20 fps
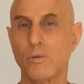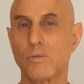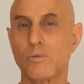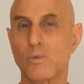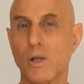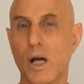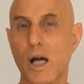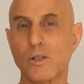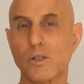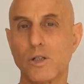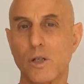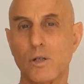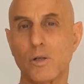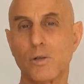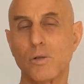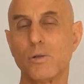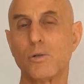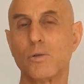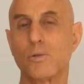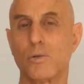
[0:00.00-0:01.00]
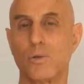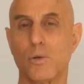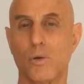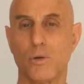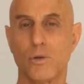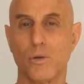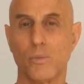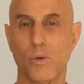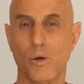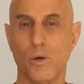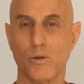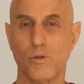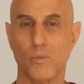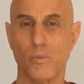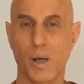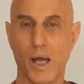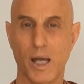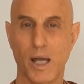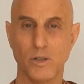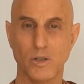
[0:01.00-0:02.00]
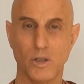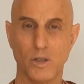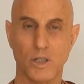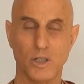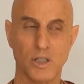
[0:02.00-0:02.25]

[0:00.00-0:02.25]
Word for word: rajagun, or the mode of passion.